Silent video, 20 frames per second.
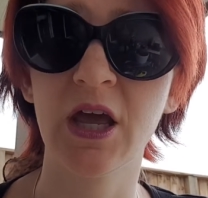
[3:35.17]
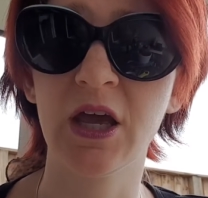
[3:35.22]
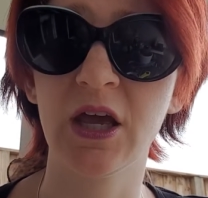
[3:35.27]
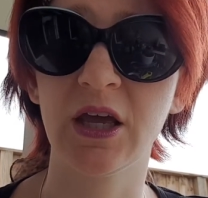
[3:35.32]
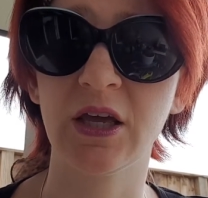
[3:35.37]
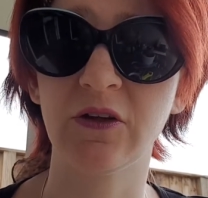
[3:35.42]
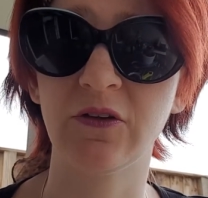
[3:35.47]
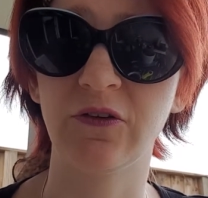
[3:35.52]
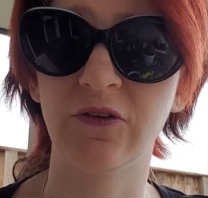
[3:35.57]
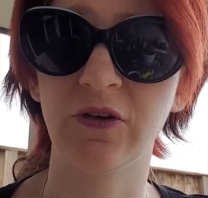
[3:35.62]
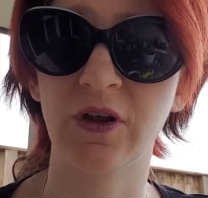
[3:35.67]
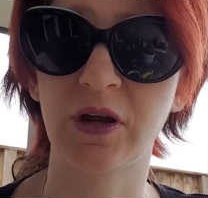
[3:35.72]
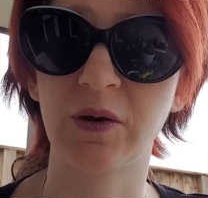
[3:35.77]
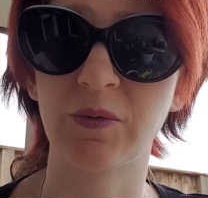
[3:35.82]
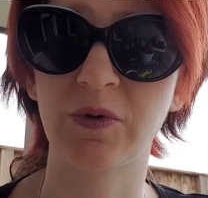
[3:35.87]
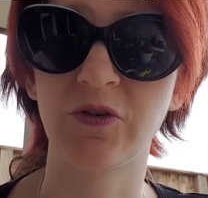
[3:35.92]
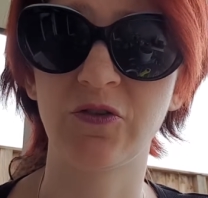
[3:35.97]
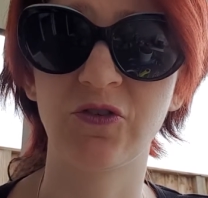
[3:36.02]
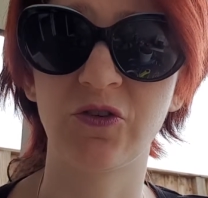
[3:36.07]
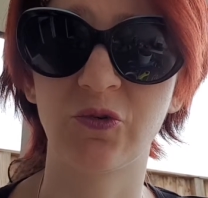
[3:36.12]

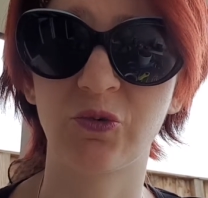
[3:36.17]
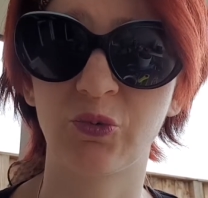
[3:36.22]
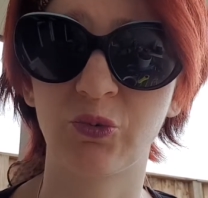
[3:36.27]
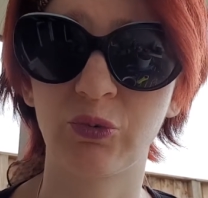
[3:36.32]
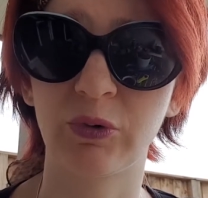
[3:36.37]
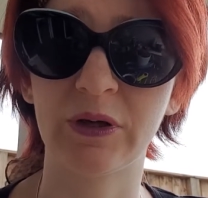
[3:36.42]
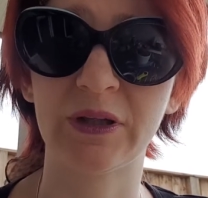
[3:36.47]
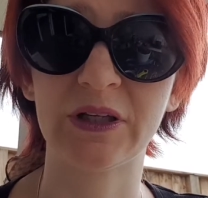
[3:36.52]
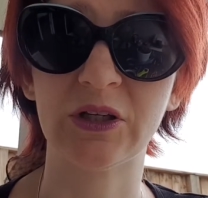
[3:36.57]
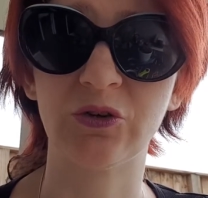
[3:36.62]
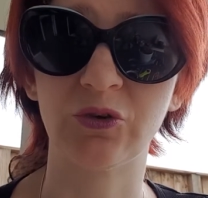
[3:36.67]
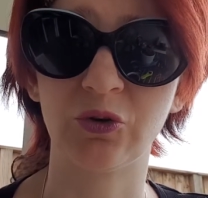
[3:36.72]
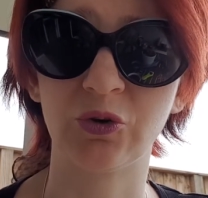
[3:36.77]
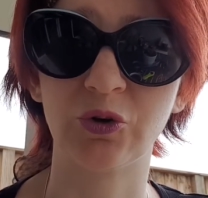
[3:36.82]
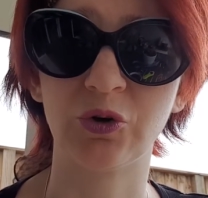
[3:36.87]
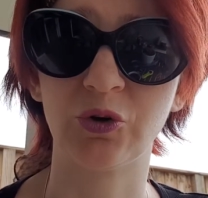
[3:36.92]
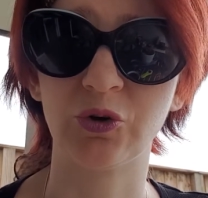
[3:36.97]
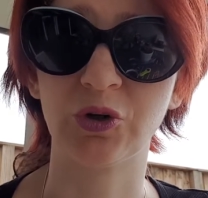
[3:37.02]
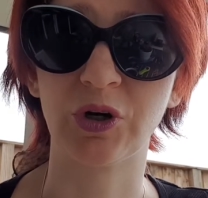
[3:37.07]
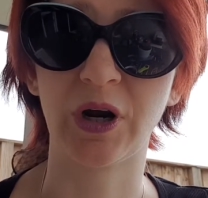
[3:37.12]
It's just really not a good